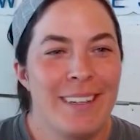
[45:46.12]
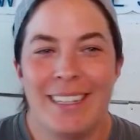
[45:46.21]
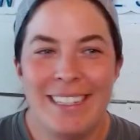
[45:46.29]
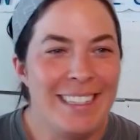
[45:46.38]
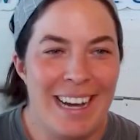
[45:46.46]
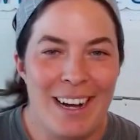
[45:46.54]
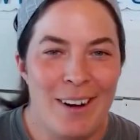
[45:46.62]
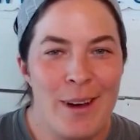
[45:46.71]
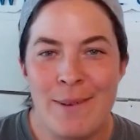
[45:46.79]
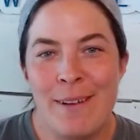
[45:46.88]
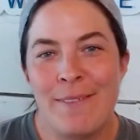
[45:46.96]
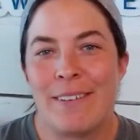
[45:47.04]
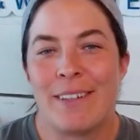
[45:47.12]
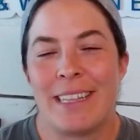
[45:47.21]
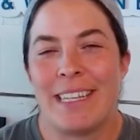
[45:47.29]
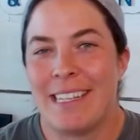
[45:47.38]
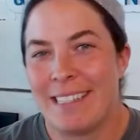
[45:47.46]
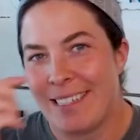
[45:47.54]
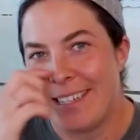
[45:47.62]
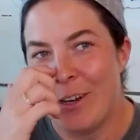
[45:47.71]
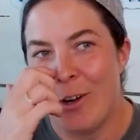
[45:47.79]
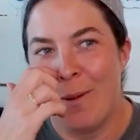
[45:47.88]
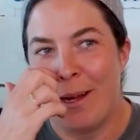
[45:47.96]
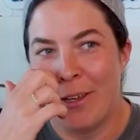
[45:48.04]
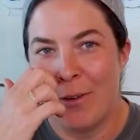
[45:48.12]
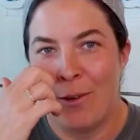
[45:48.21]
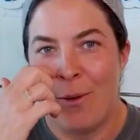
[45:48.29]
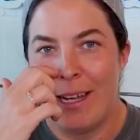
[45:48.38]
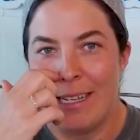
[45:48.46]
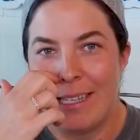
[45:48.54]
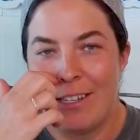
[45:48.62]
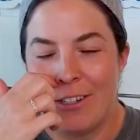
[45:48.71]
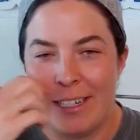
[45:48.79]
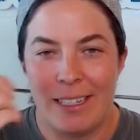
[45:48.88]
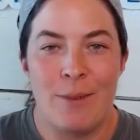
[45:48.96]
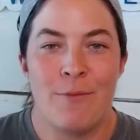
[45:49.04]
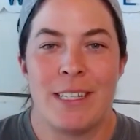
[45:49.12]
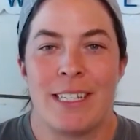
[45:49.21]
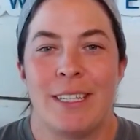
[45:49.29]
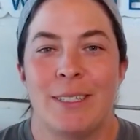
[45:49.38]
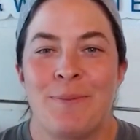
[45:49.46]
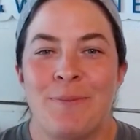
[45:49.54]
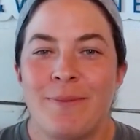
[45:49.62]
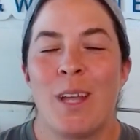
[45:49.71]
Yeah, one of my favorite things to know about you and why I still need to come visit you.